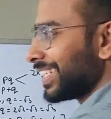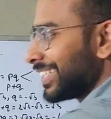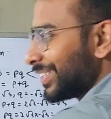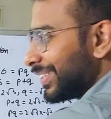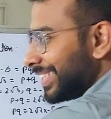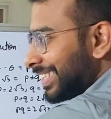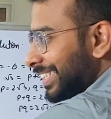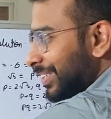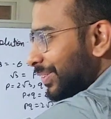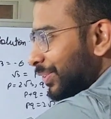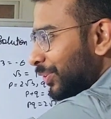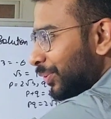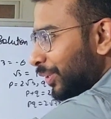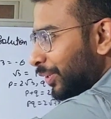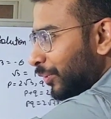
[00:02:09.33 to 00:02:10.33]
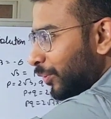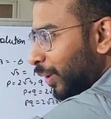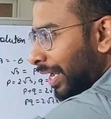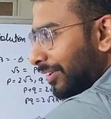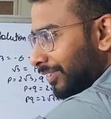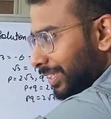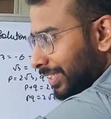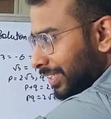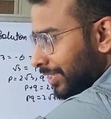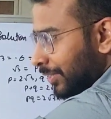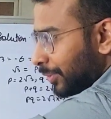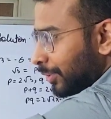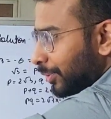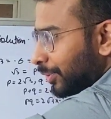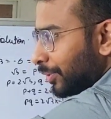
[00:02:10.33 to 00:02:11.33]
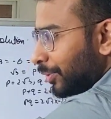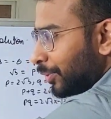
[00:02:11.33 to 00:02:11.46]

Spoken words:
So this is 2 into 1, which is 2.